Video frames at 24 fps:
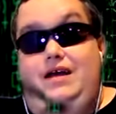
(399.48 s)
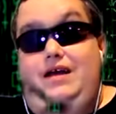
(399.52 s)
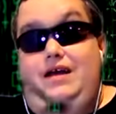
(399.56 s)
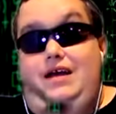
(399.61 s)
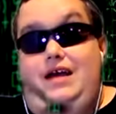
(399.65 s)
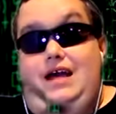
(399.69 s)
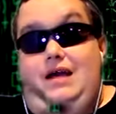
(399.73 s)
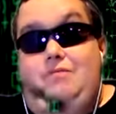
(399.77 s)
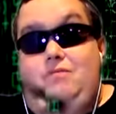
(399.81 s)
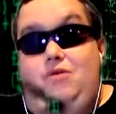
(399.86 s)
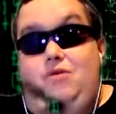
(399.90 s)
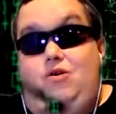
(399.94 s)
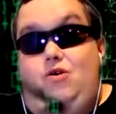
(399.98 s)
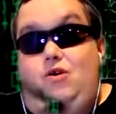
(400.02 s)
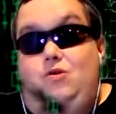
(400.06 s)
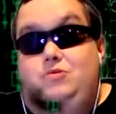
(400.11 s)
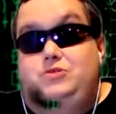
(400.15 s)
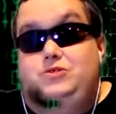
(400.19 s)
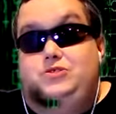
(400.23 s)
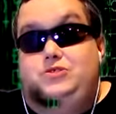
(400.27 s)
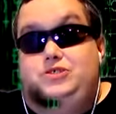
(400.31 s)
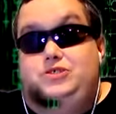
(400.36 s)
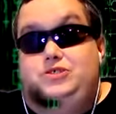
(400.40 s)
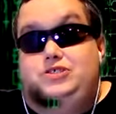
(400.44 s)
And Mahomes
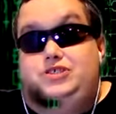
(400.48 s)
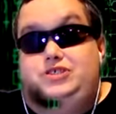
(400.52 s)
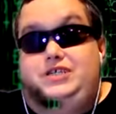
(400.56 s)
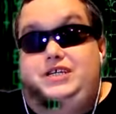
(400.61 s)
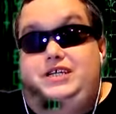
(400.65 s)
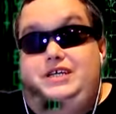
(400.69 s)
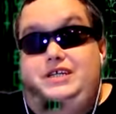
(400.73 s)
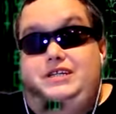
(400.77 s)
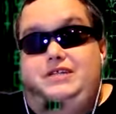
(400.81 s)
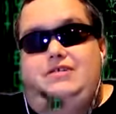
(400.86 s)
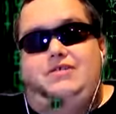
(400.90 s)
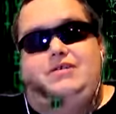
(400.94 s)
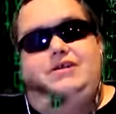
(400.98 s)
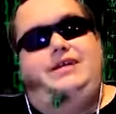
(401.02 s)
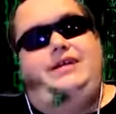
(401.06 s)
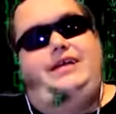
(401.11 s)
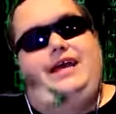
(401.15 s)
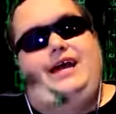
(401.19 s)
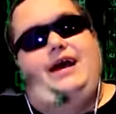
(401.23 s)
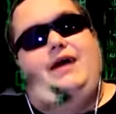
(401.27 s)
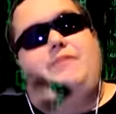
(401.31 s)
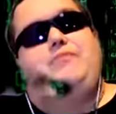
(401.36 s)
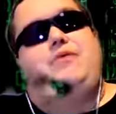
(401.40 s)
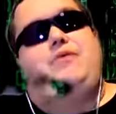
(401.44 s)
is just sitting there.
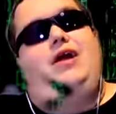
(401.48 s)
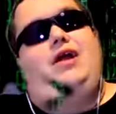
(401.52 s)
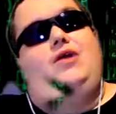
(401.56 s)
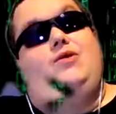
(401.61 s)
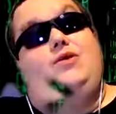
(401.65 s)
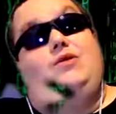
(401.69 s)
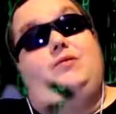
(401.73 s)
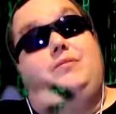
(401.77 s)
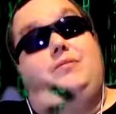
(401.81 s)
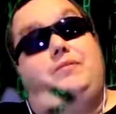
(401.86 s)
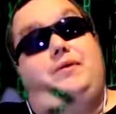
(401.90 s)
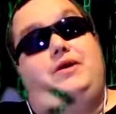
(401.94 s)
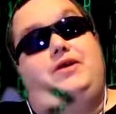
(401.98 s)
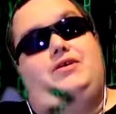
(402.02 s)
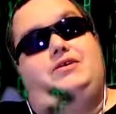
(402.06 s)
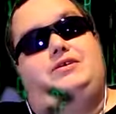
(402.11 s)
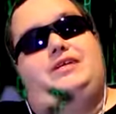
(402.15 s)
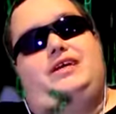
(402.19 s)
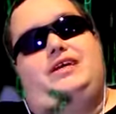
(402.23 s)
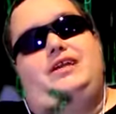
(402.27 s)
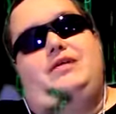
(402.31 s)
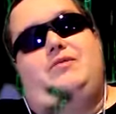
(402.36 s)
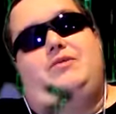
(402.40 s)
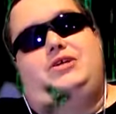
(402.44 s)
Yeah, probably would have been better to
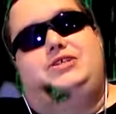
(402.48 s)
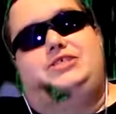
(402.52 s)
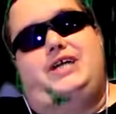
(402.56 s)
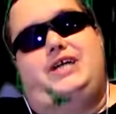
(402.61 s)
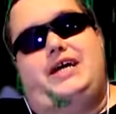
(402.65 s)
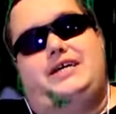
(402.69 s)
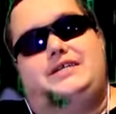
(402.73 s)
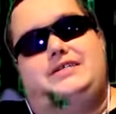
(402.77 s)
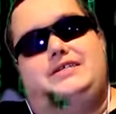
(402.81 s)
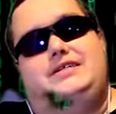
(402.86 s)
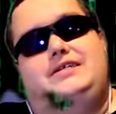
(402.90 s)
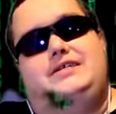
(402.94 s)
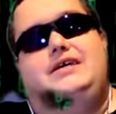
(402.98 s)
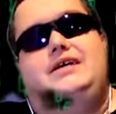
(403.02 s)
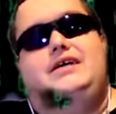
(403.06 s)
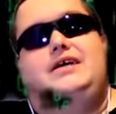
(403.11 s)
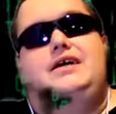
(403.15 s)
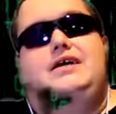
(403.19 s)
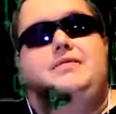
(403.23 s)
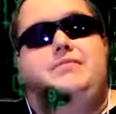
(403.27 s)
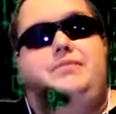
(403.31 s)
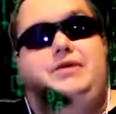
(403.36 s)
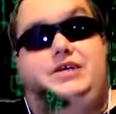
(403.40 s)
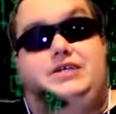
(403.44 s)
take Lamar Jackson
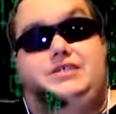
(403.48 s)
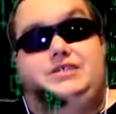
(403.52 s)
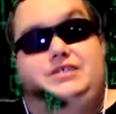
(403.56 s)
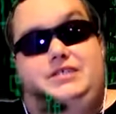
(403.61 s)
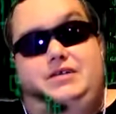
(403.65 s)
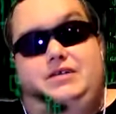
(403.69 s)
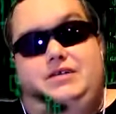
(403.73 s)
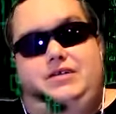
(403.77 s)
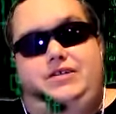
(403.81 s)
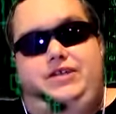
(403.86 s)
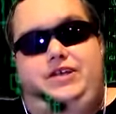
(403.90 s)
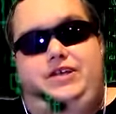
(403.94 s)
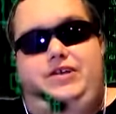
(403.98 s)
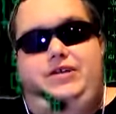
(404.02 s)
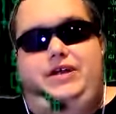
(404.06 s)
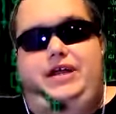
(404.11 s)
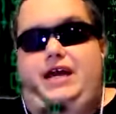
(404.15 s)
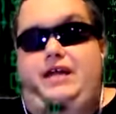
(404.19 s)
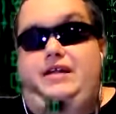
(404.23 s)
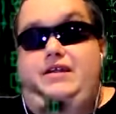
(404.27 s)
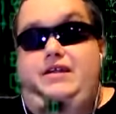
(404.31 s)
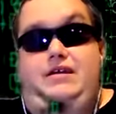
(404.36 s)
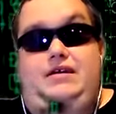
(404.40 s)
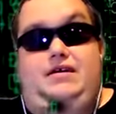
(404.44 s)
because of the year he
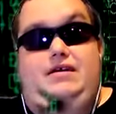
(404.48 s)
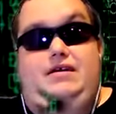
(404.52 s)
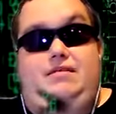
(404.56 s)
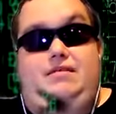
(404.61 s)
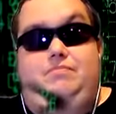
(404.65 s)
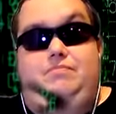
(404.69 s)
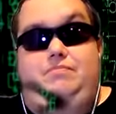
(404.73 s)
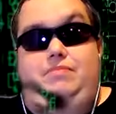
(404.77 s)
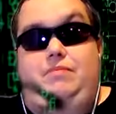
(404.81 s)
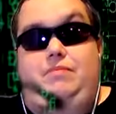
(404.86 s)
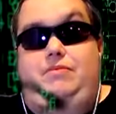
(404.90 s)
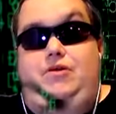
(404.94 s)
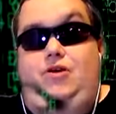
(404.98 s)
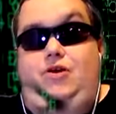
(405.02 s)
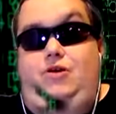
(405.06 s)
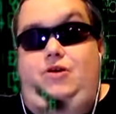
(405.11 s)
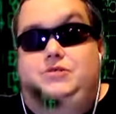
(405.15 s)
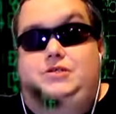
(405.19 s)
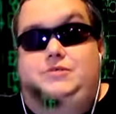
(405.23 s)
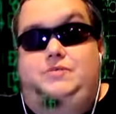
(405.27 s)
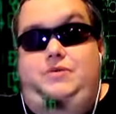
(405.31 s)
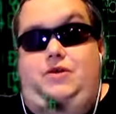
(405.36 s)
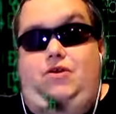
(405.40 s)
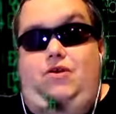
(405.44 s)
had. But Mahomes
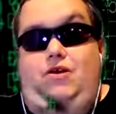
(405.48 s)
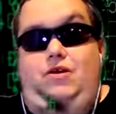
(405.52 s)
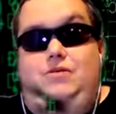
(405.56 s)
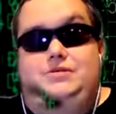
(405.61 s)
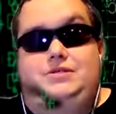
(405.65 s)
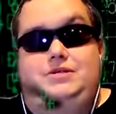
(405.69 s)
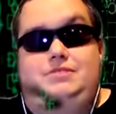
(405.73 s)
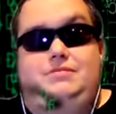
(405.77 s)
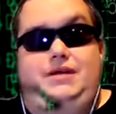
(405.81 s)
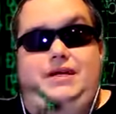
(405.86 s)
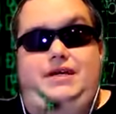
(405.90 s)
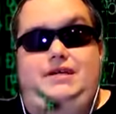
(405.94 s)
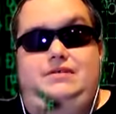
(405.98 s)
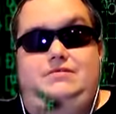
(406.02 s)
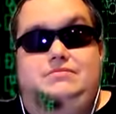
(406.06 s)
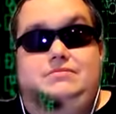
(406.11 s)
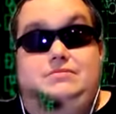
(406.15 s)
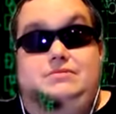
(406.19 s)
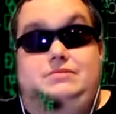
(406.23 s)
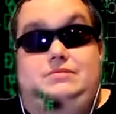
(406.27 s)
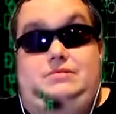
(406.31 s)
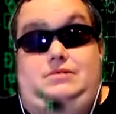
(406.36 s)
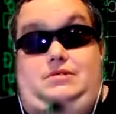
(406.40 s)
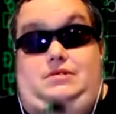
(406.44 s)
is Mahomes. I'm like,
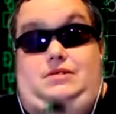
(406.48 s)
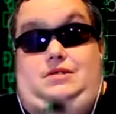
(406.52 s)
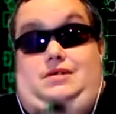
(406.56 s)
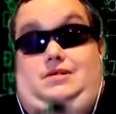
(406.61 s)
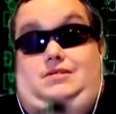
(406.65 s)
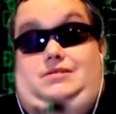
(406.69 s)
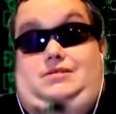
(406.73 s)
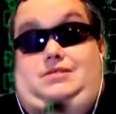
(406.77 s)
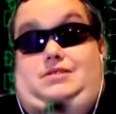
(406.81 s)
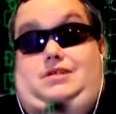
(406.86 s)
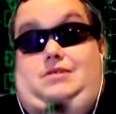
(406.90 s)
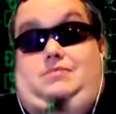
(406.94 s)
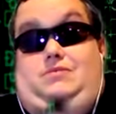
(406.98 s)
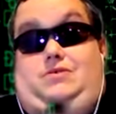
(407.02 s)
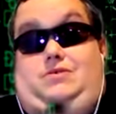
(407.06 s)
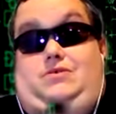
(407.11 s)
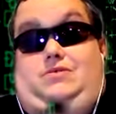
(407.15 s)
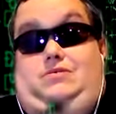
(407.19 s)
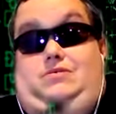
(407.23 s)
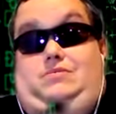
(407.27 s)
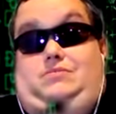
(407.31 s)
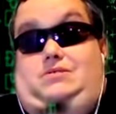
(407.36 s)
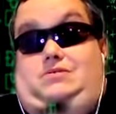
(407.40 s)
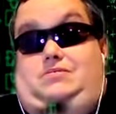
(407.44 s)
all right, I'll just take
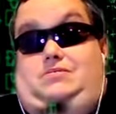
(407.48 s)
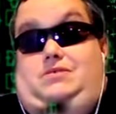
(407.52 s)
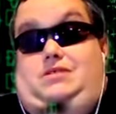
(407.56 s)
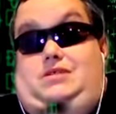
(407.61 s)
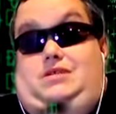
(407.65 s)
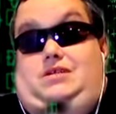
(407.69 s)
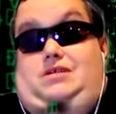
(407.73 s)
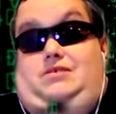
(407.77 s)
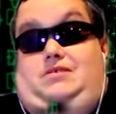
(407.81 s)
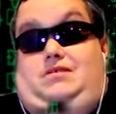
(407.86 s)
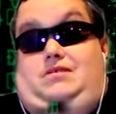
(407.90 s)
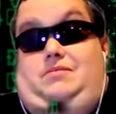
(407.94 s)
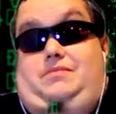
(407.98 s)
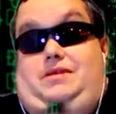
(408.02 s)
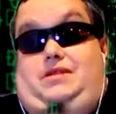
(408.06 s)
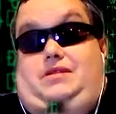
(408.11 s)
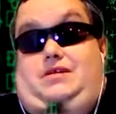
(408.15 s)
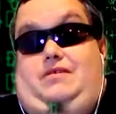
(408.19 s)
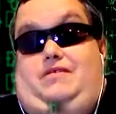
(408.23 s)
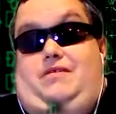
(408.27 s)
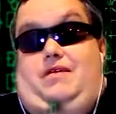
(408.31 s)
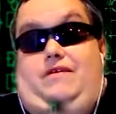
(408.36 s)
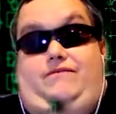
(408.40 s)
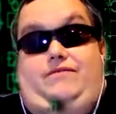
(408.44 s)
Mahomes. What the hell? I mean,
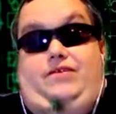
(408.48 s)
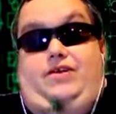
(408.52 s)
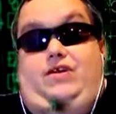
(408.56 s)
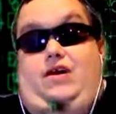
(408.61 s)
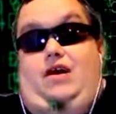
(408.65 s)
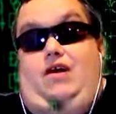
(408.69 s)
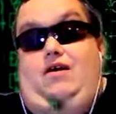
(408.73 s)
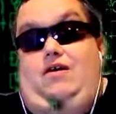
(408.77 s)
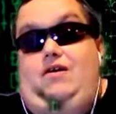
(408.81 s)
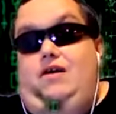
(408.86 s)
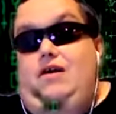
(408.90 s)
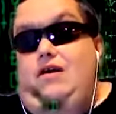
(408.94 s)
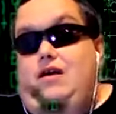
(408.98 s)
I'll figure out.